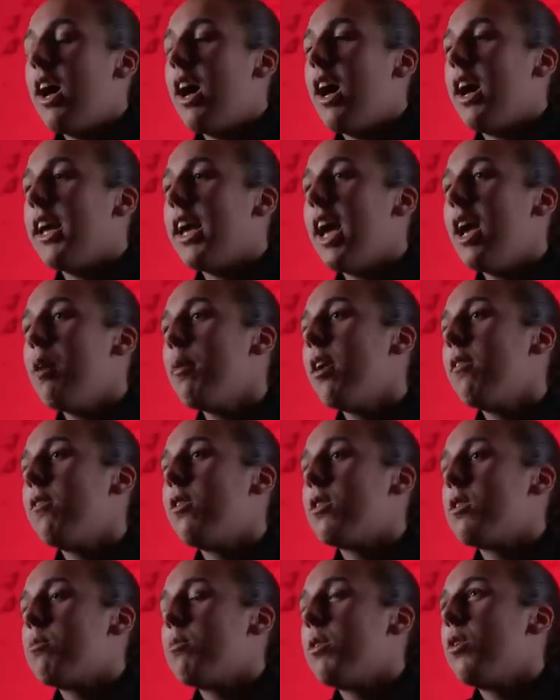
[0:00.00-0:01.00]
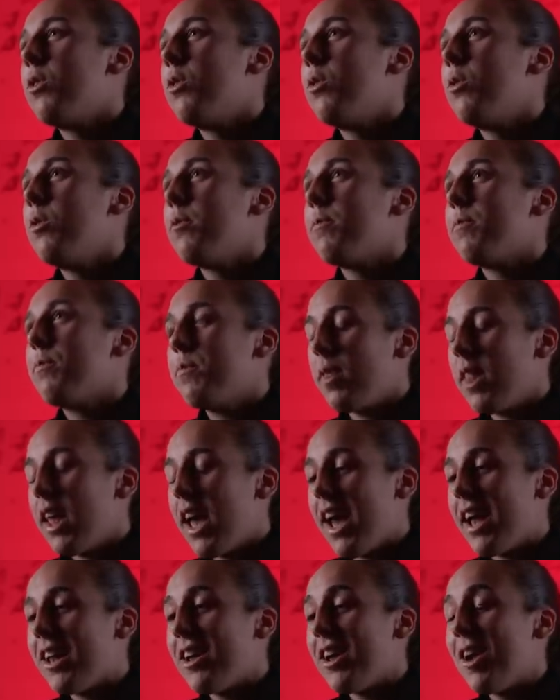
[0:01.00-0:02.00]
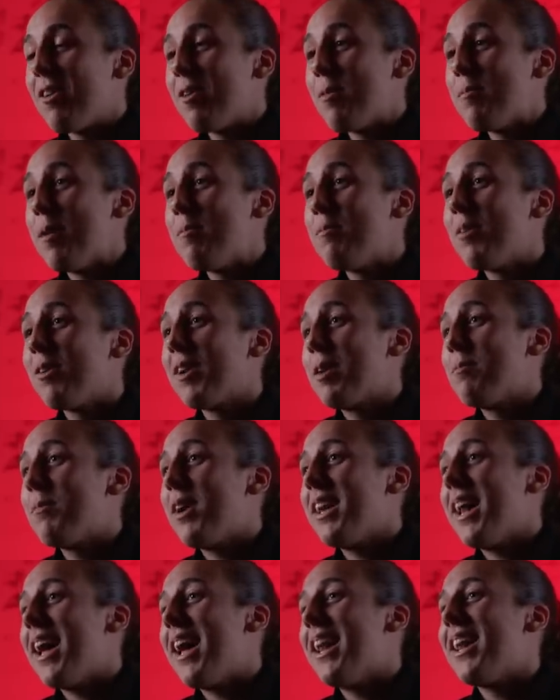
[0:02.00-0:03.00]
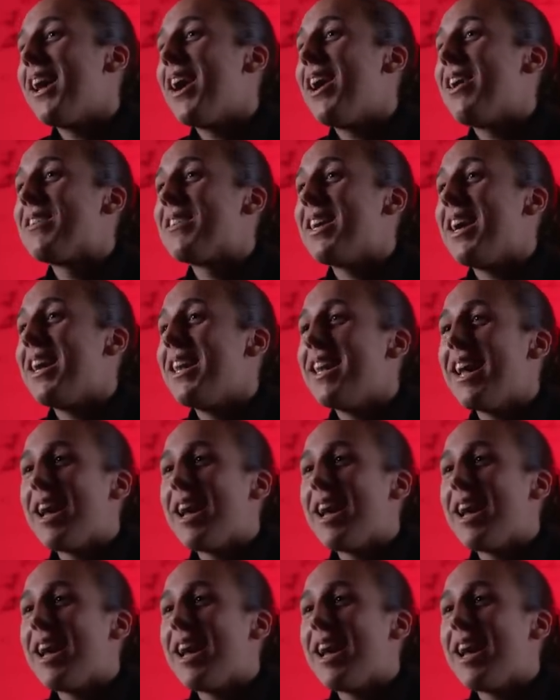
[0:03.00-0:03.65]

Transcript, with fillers: I came out of hospital and I remember ringing my nan. I was like,